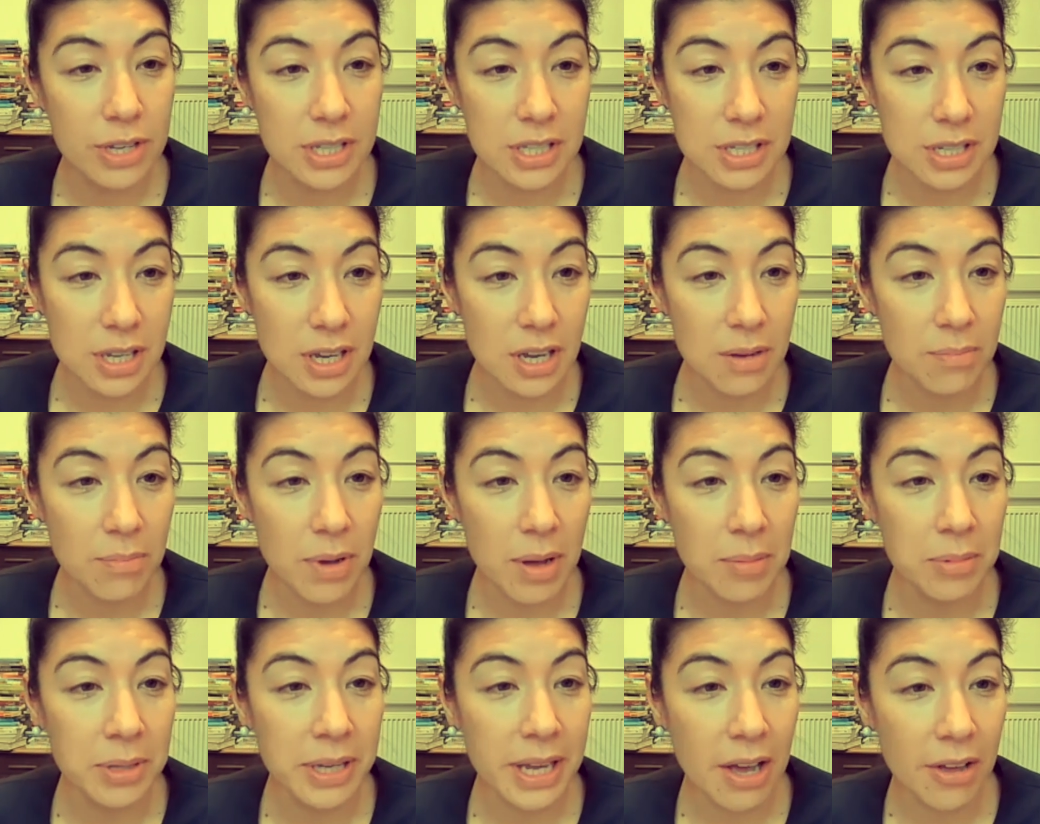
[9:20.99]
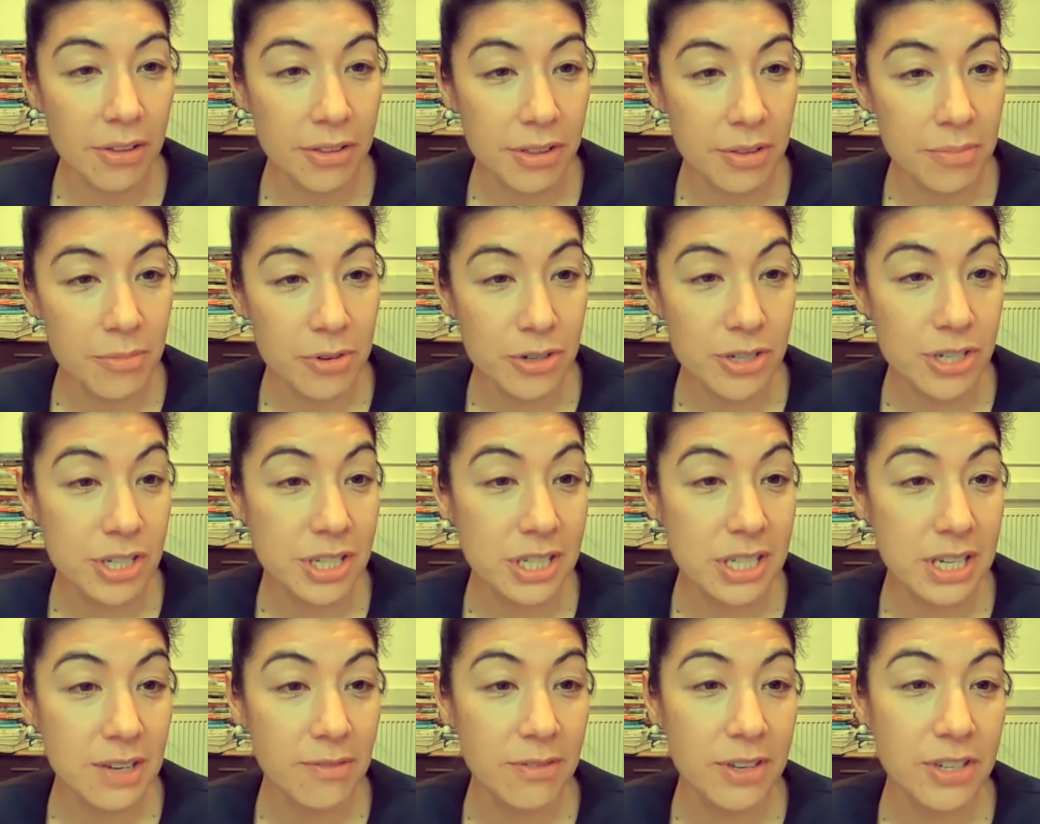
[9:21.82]
it's a public health
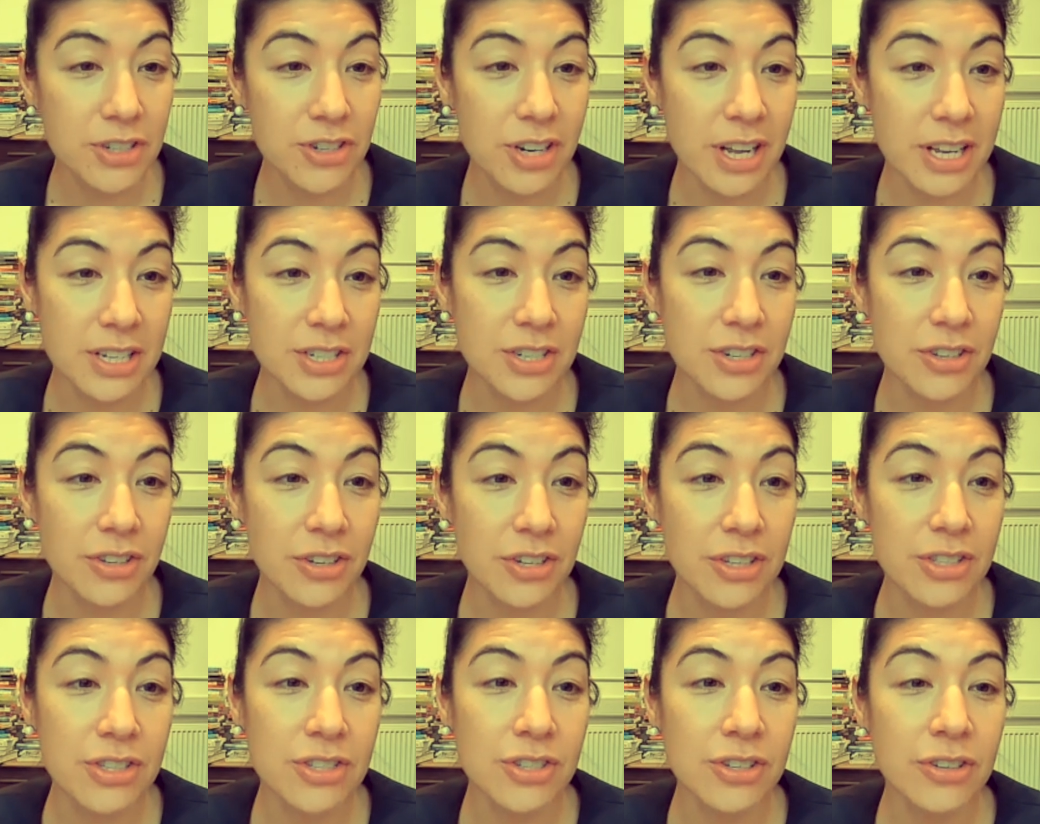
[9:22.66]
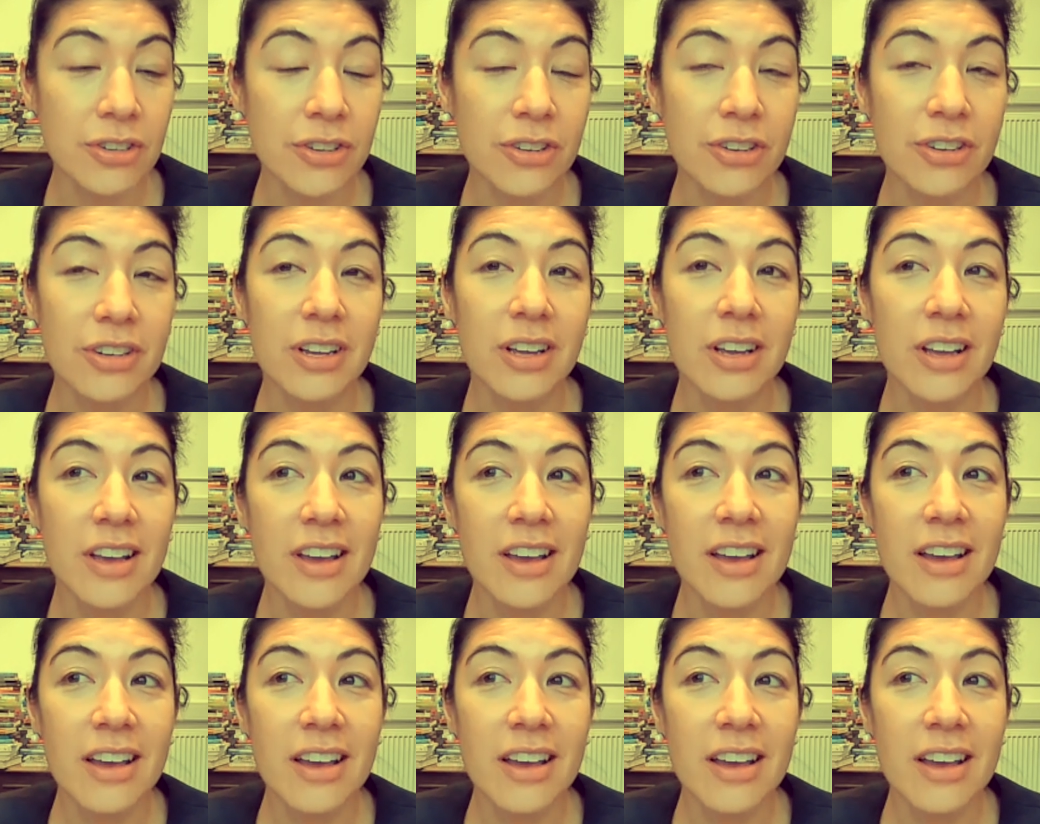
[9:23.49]
emergency of international concern,